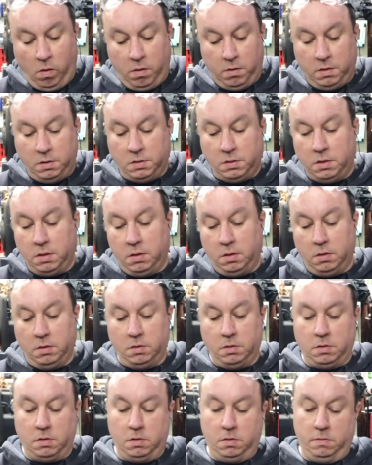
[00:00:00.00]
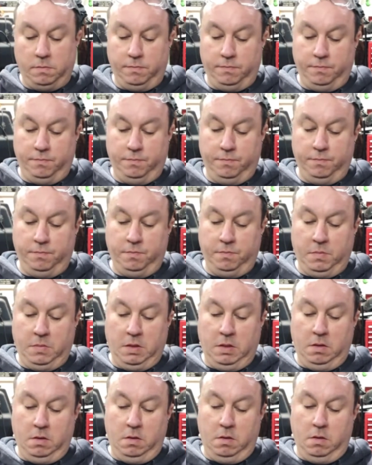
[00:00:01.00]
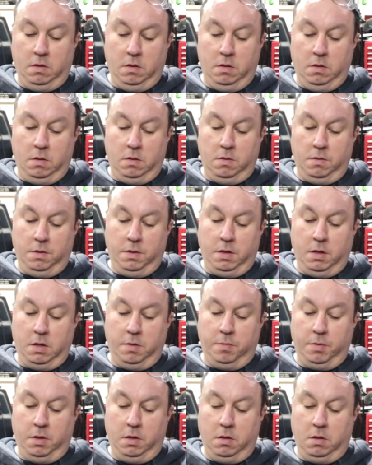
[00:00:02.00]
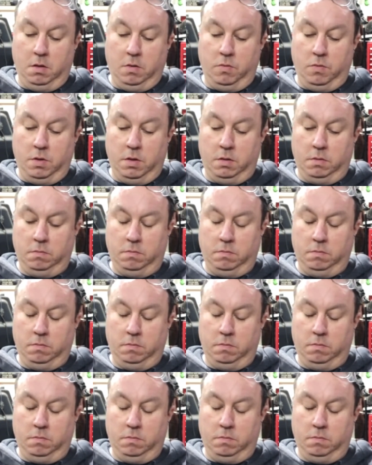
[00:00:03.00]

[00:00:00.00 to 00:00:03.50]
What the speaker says: This thing is only got to be like what?